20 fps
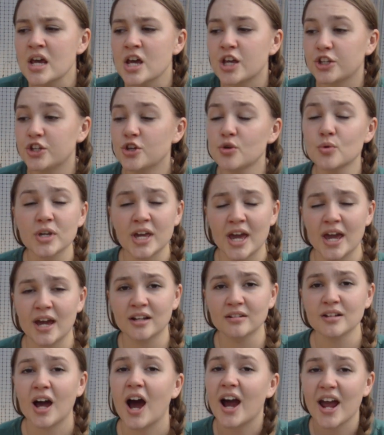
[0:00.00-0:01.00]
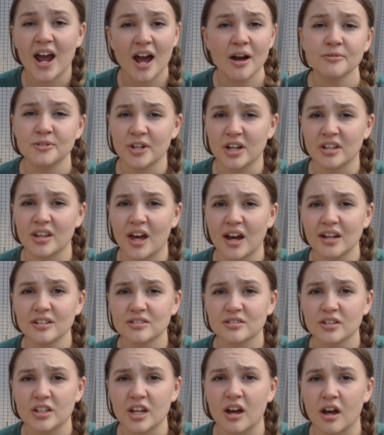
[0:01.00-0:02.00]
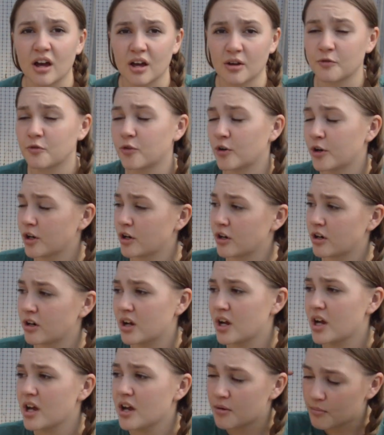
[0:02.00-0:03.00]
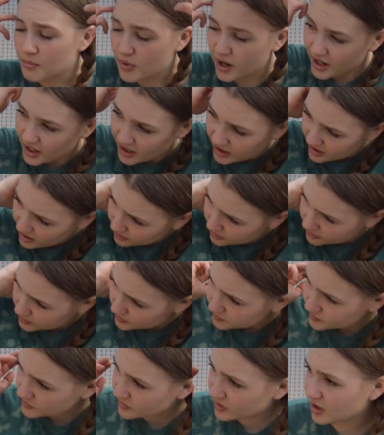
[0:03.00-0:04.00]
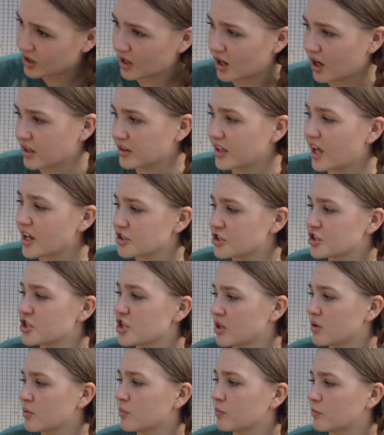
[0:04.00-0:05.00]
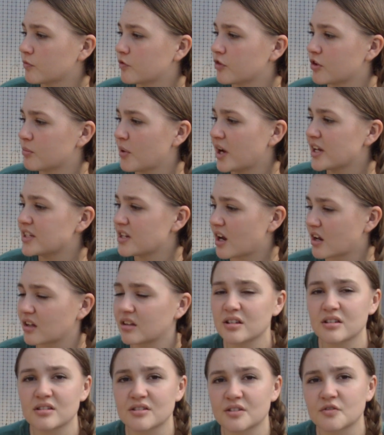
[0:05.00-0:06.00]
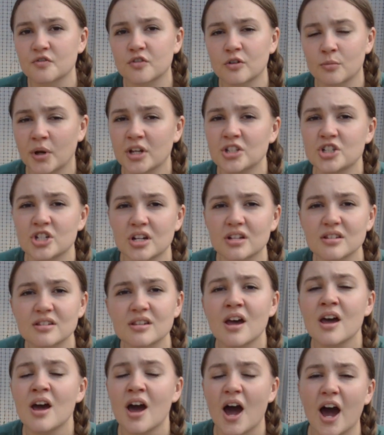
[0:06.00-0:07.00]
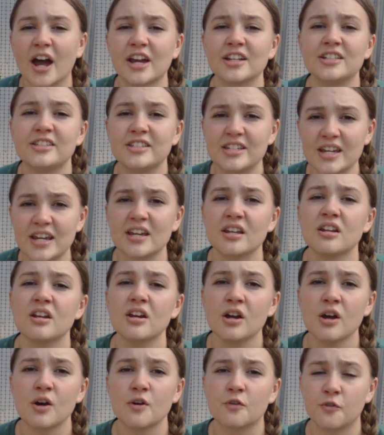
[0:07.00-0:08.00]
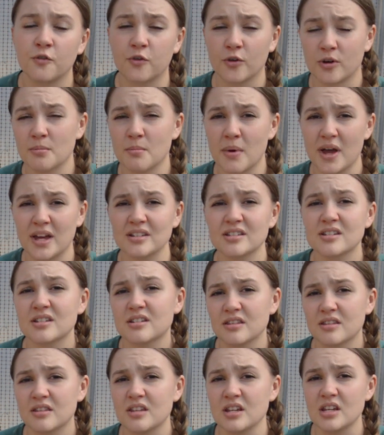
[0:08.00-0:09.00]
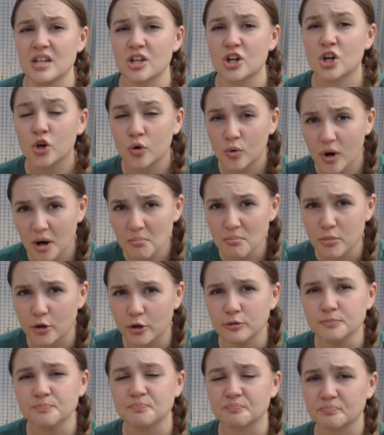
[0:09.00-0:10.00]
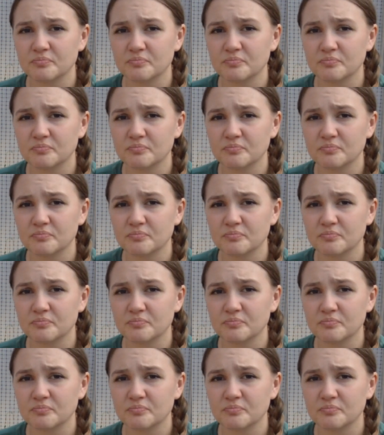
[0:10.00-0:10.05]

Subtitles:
You can. I have done that. For my last year, for my ducklings and for my chicks, I did ferment the crumble,